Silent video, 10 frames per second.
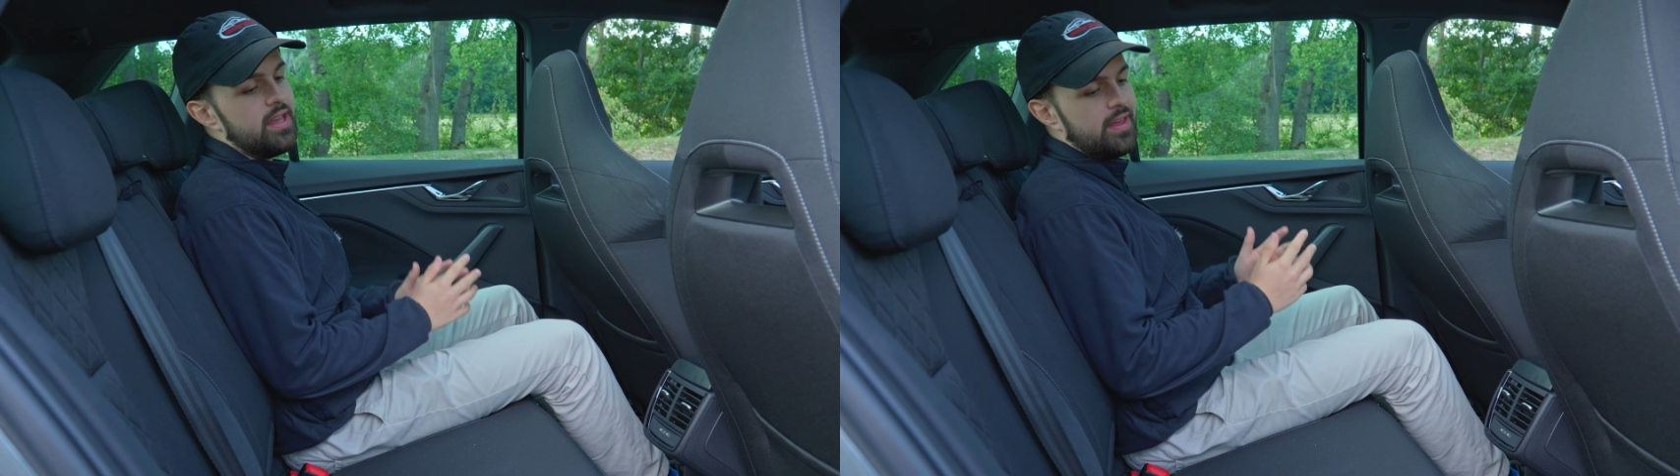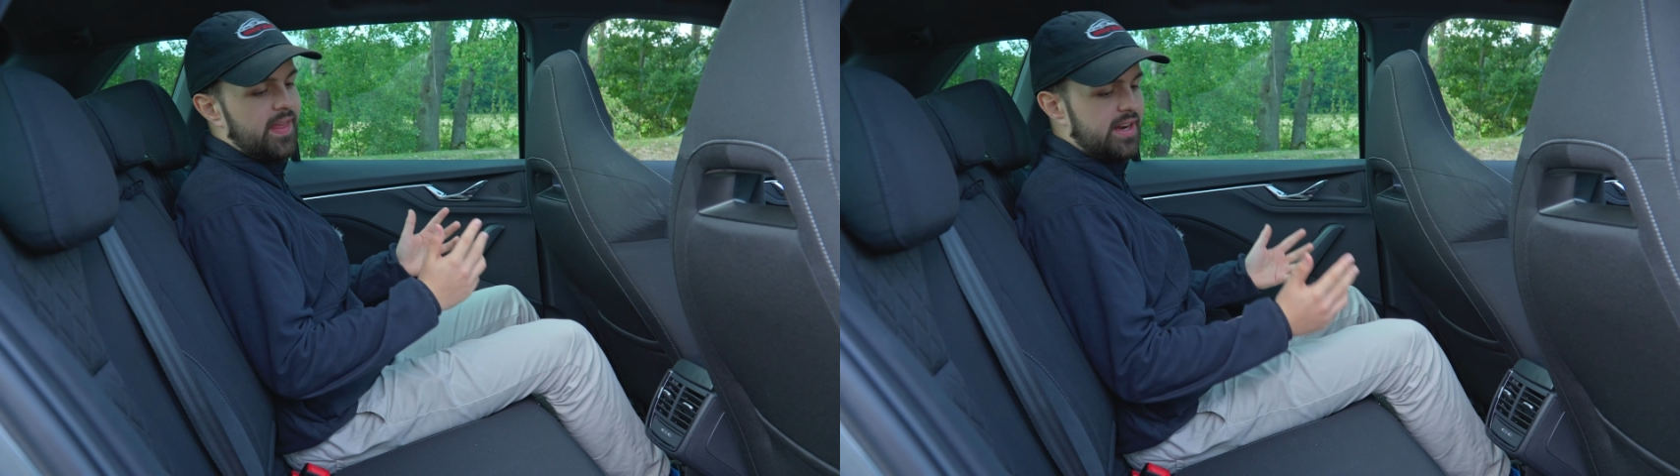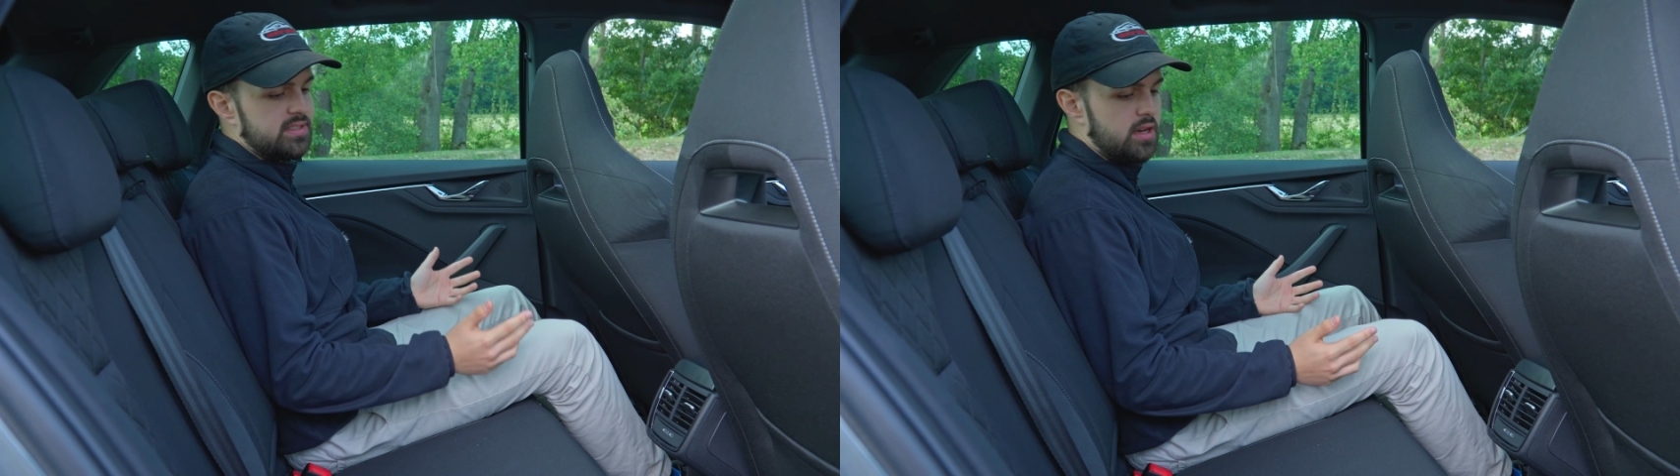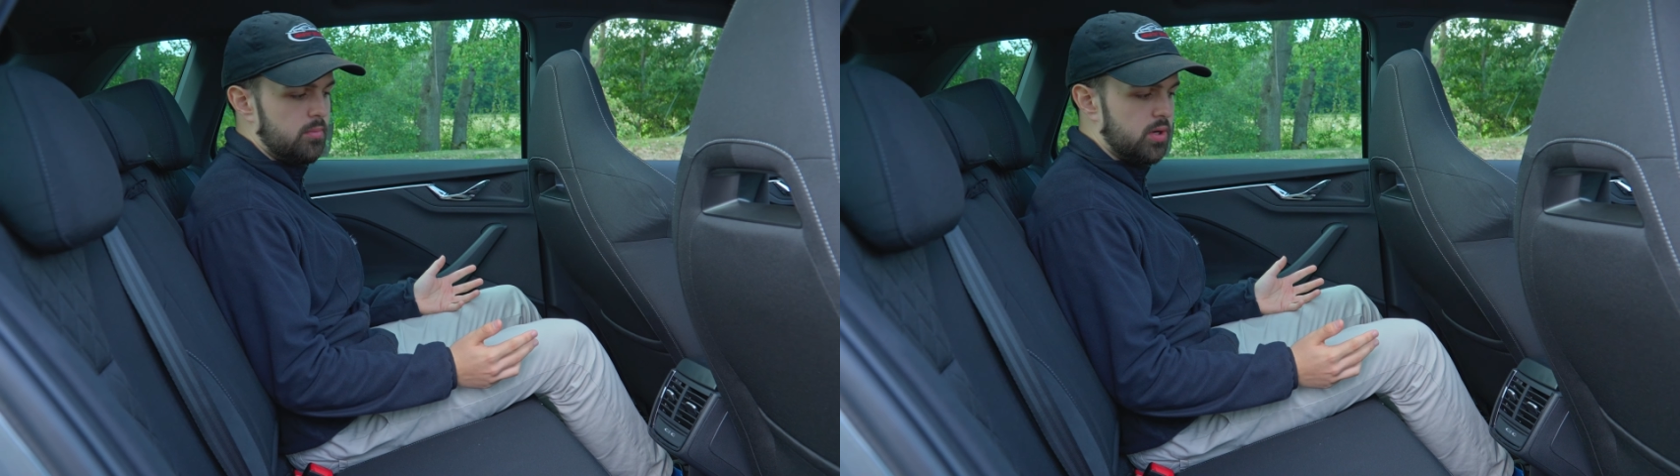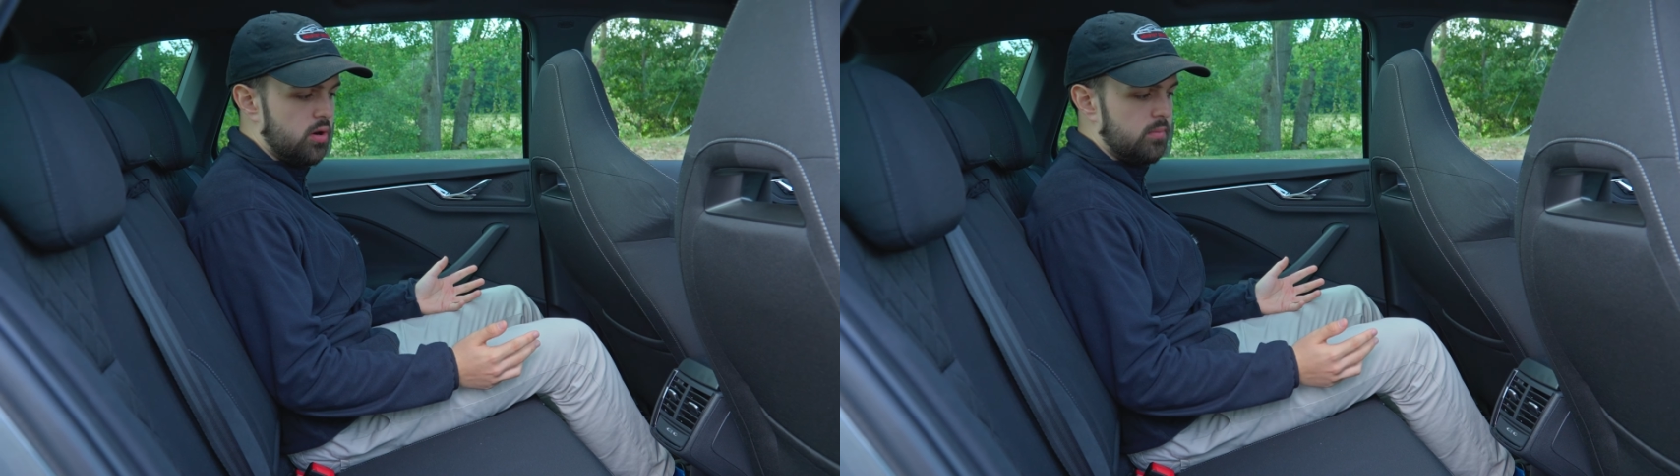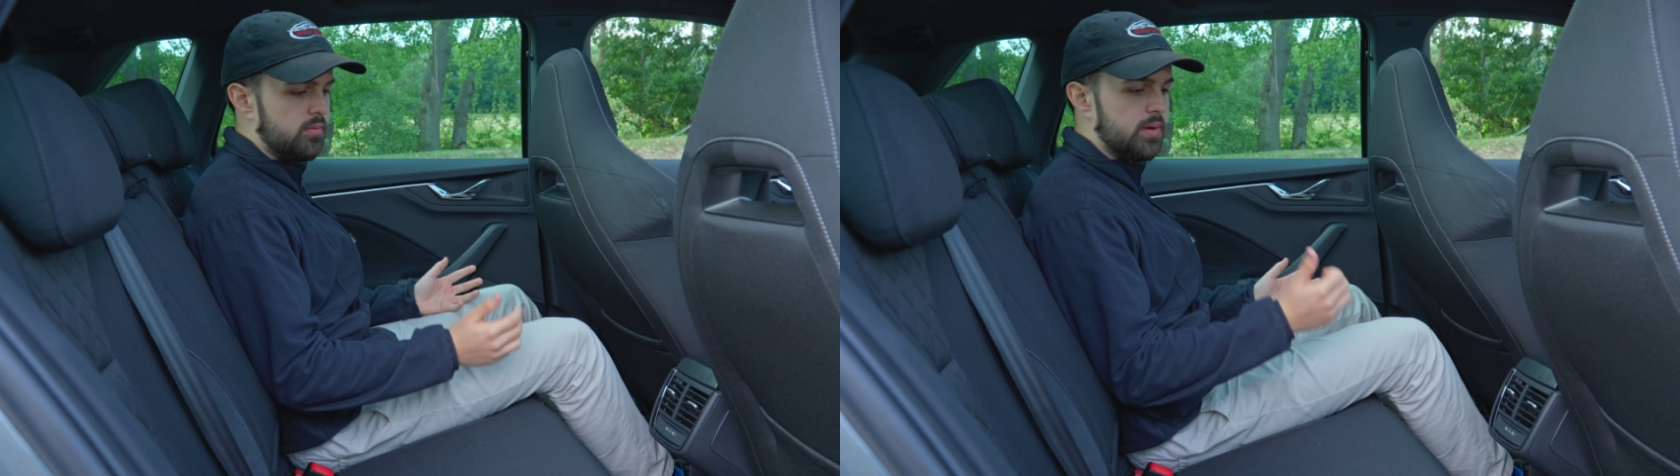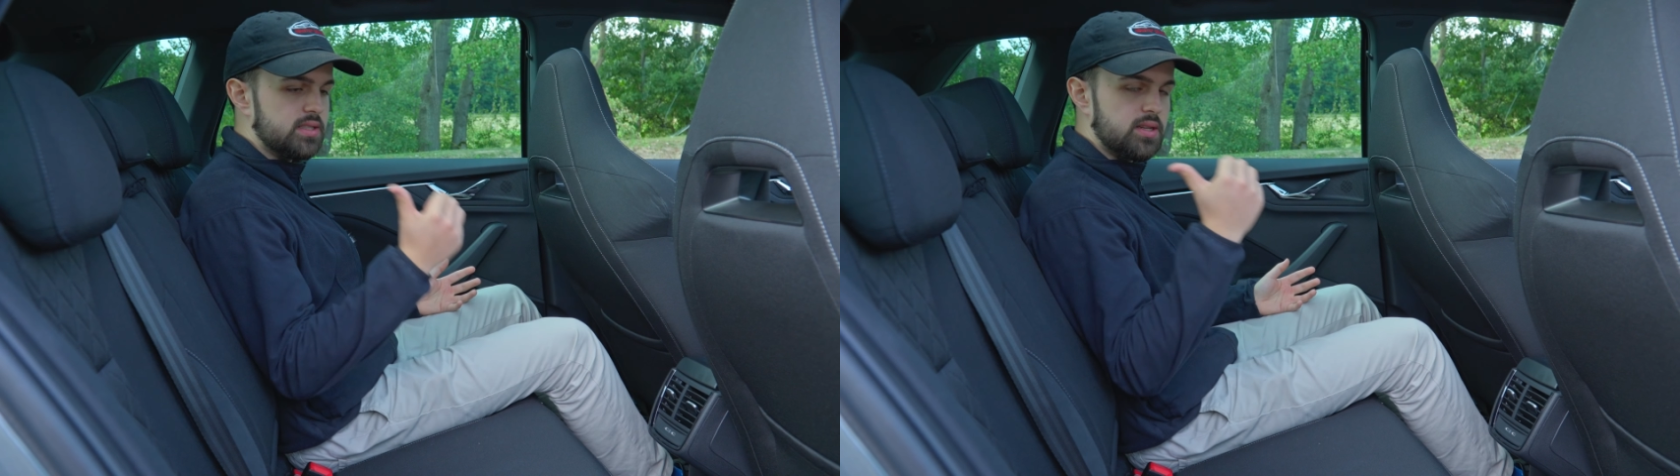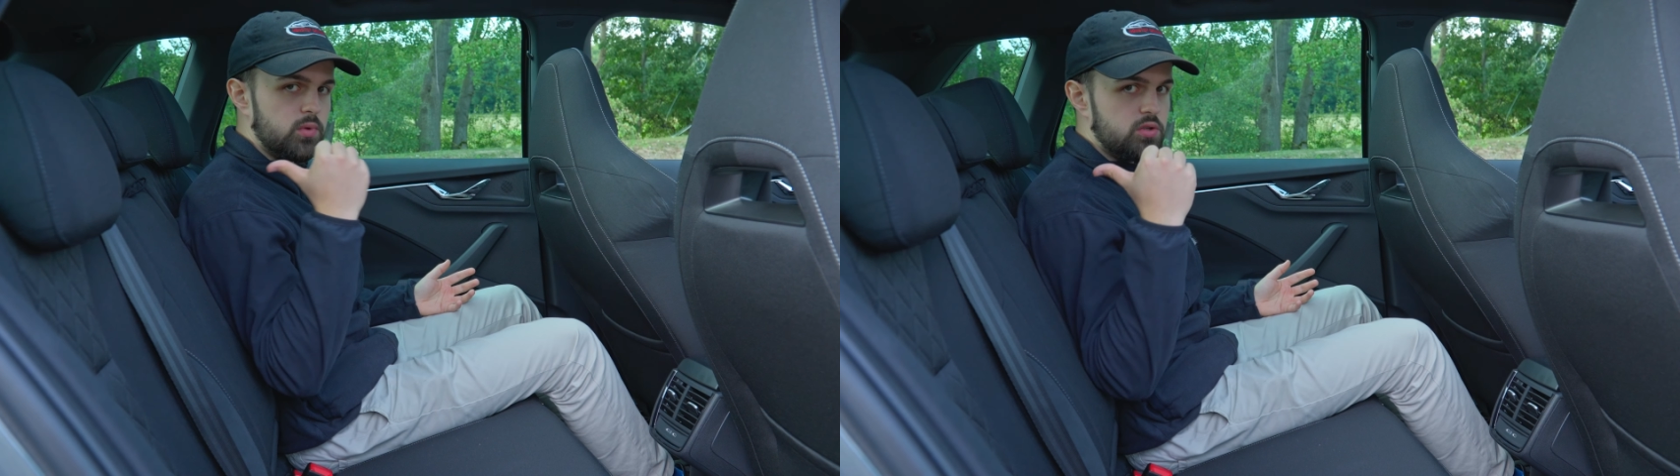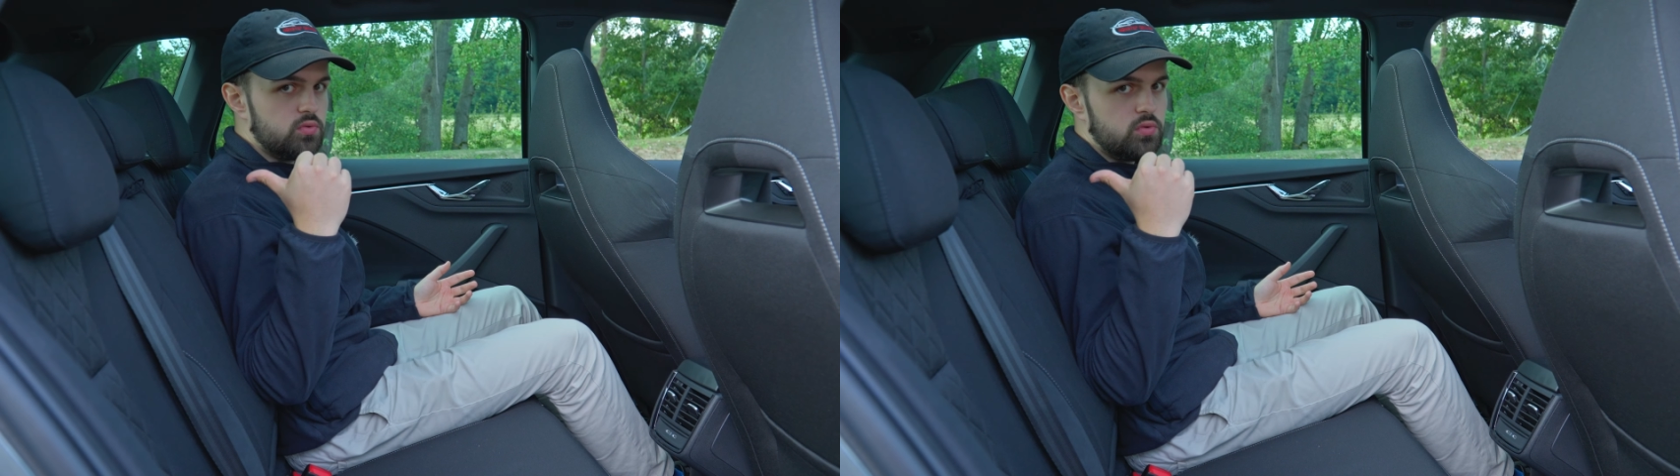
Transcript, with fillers: That is a little bit compromised that we do